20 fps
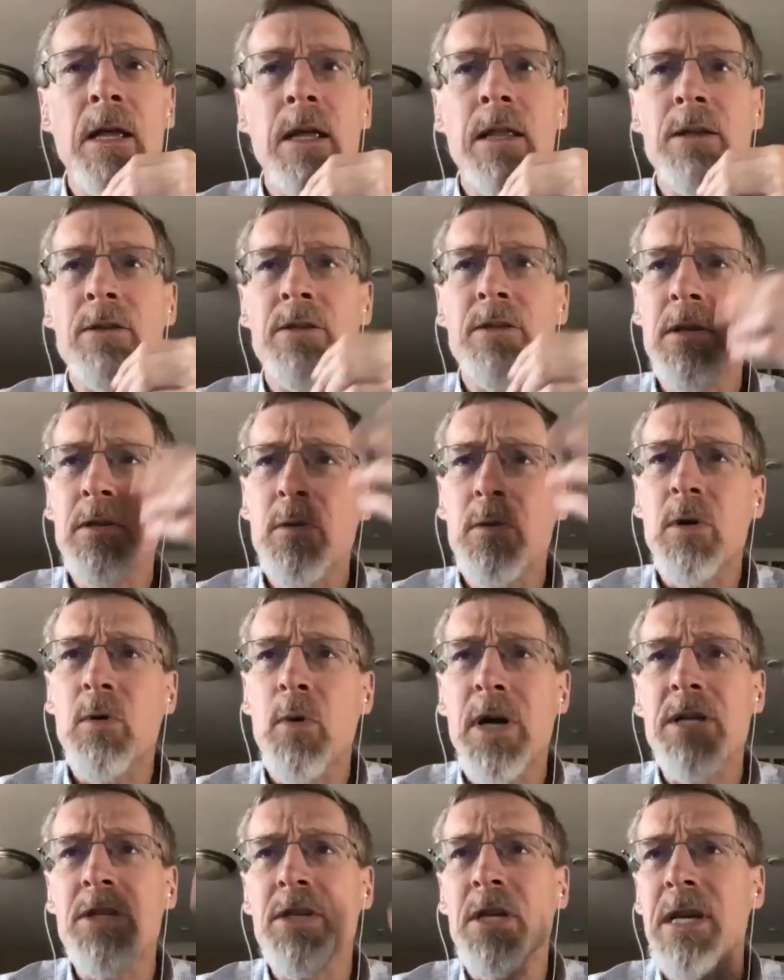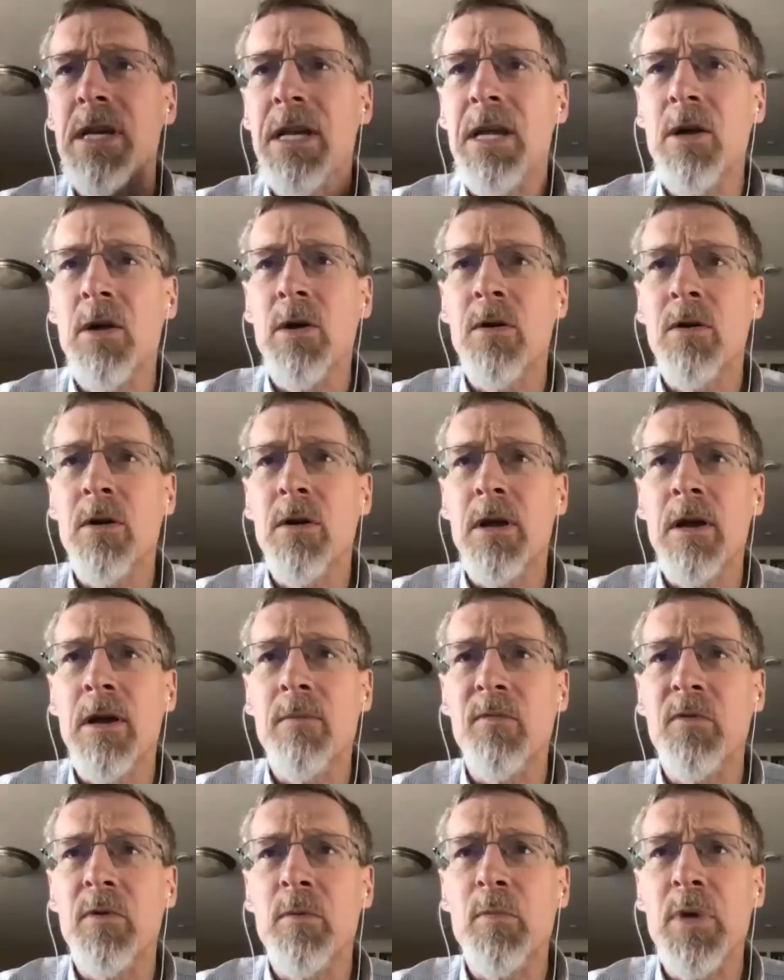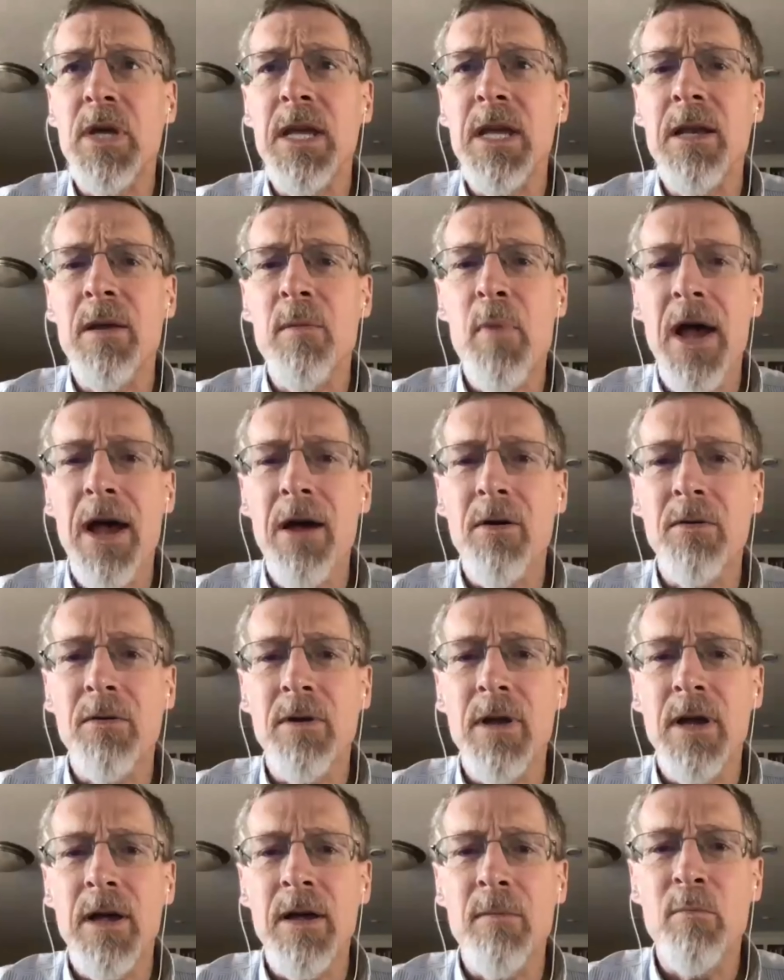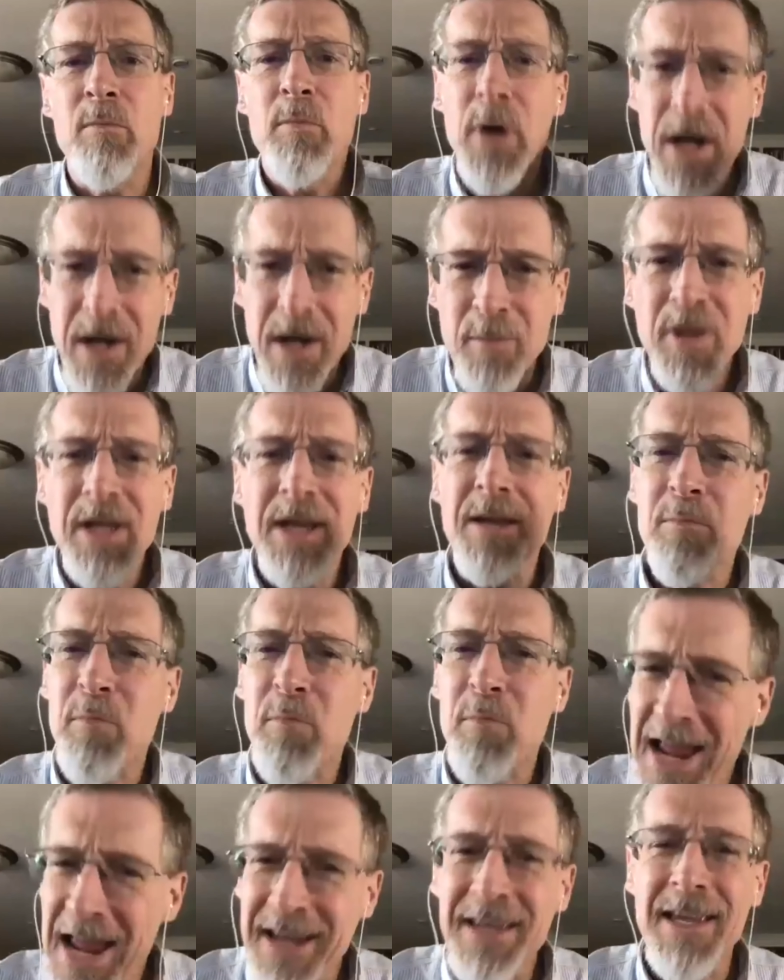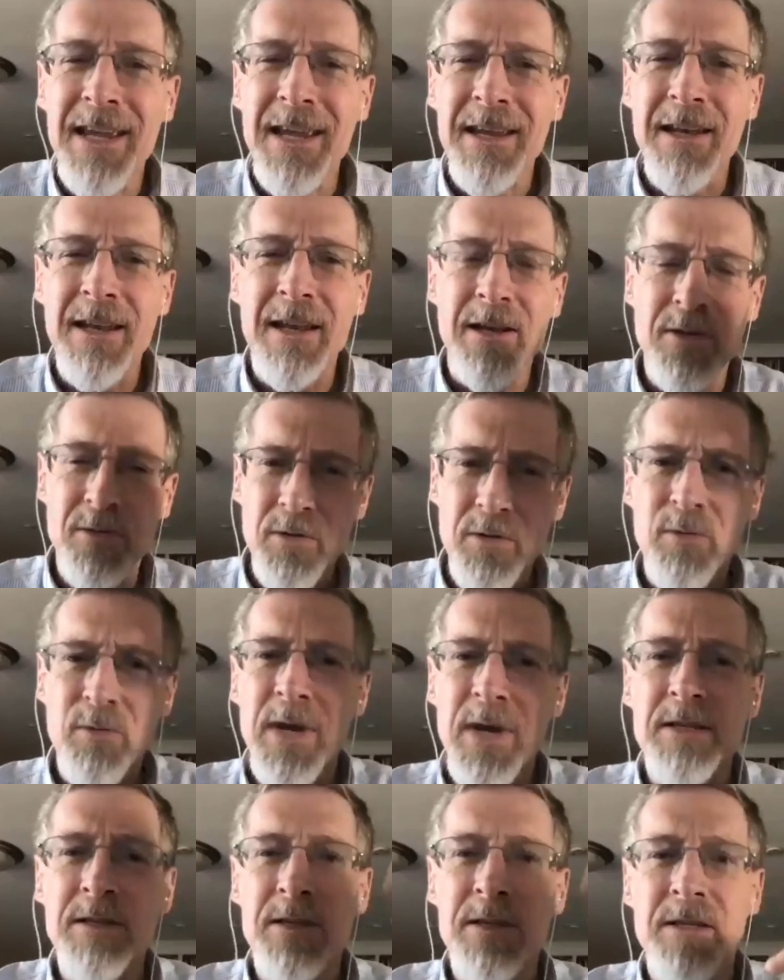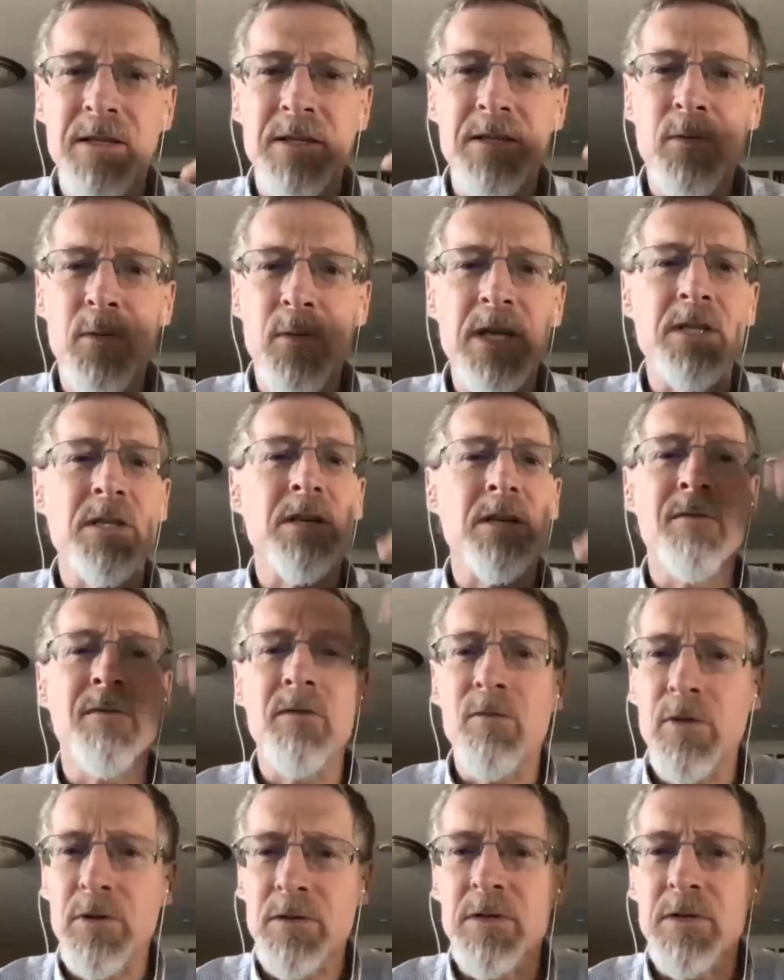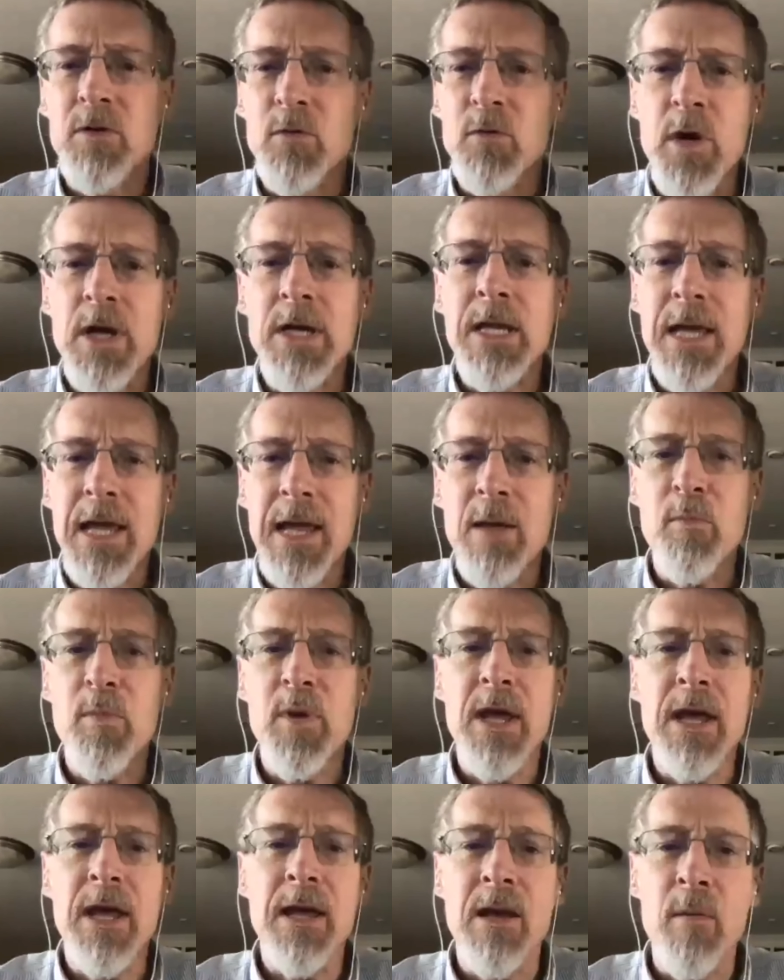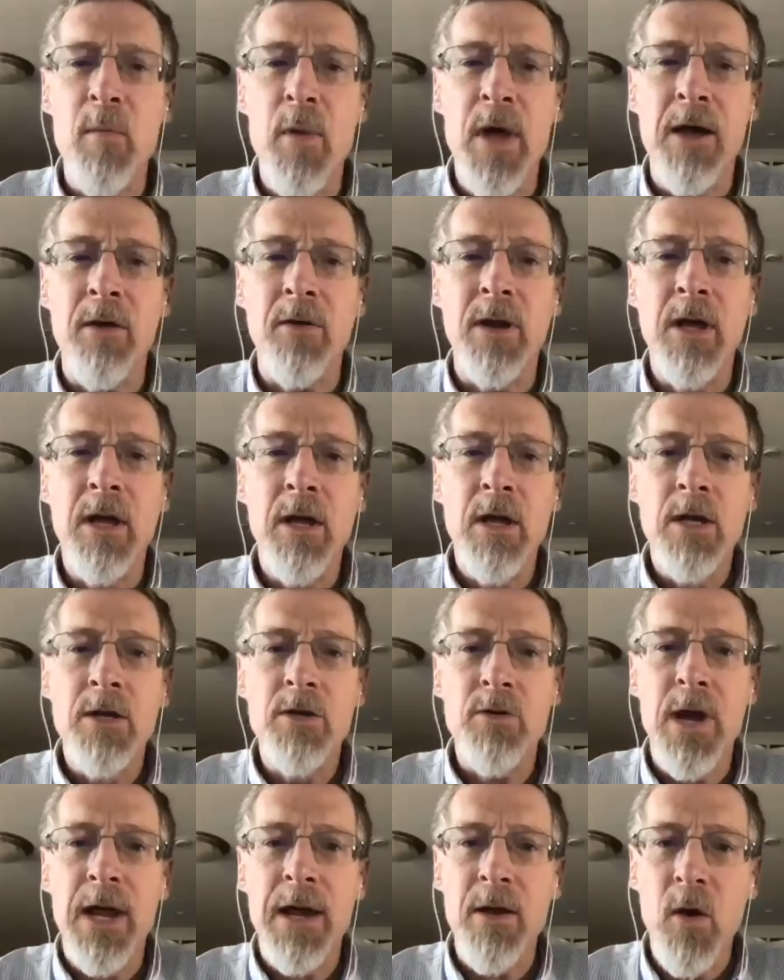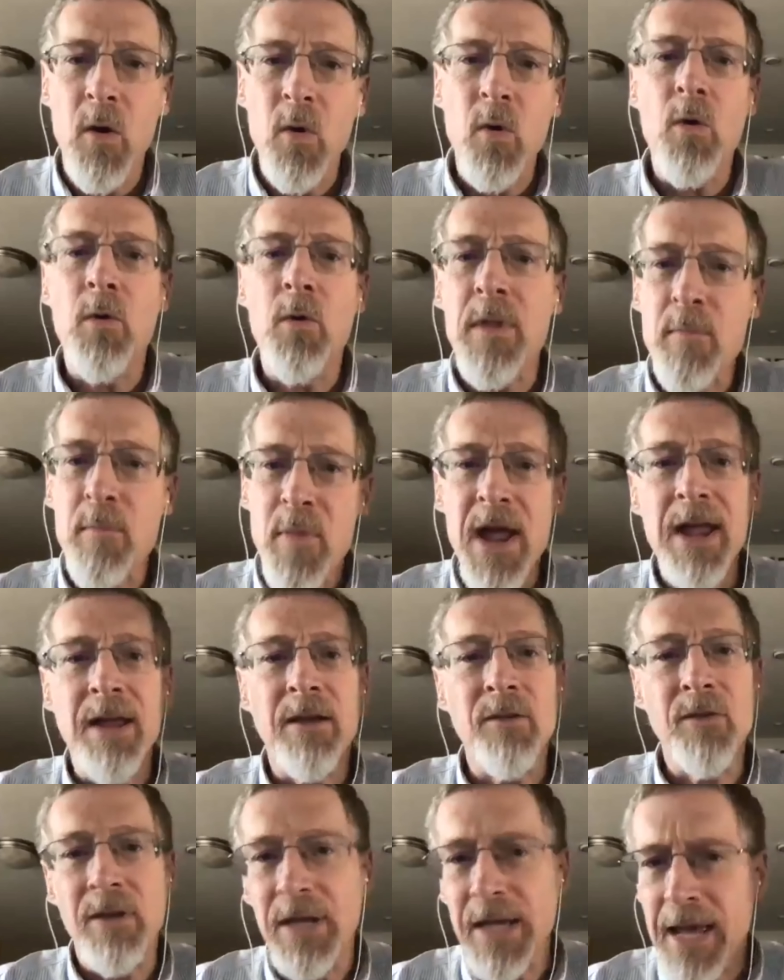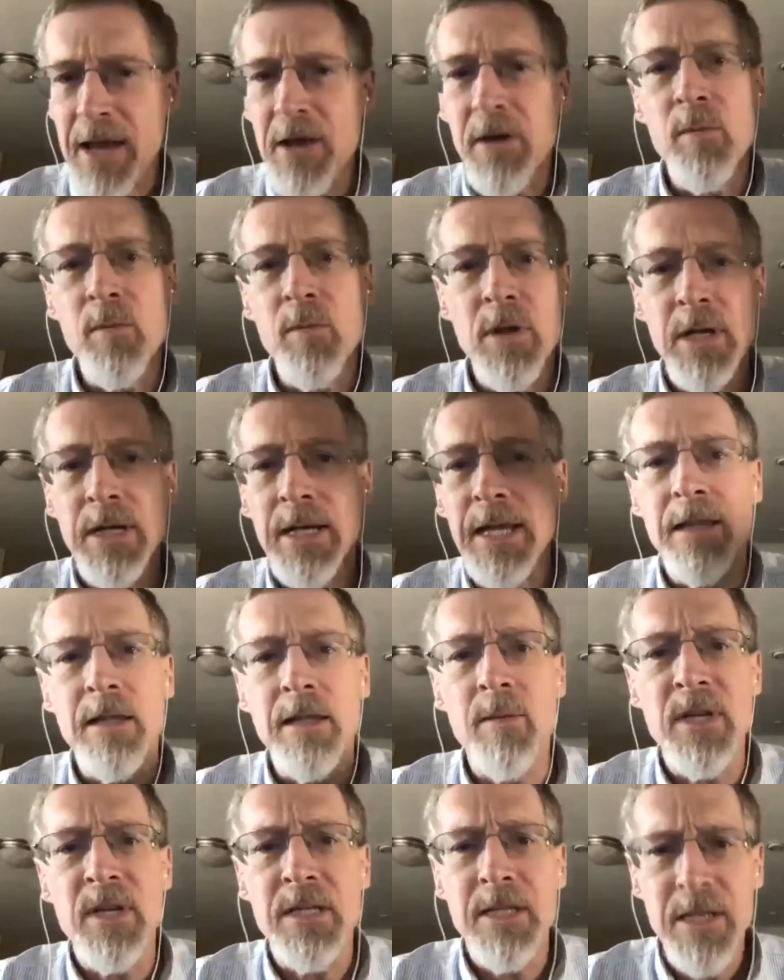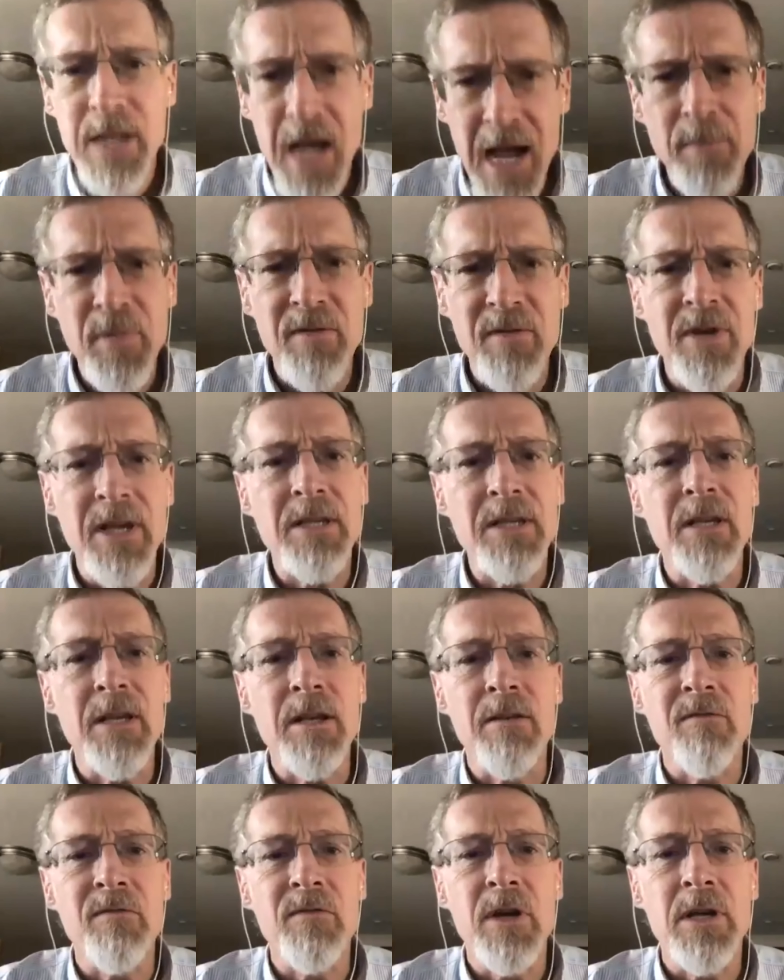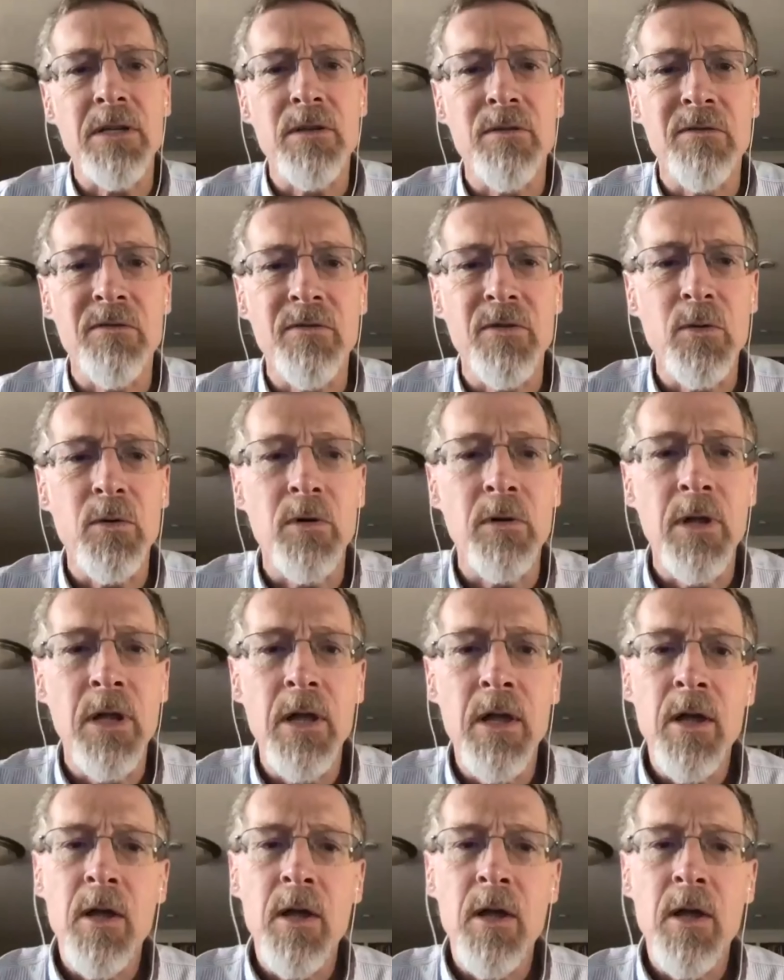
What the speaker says: There's also a question here from Pete about public banking, and it sort of raises this question of course, there's one campaign about trying to hold the banks accountable and get them to stop investing in fossil fuel.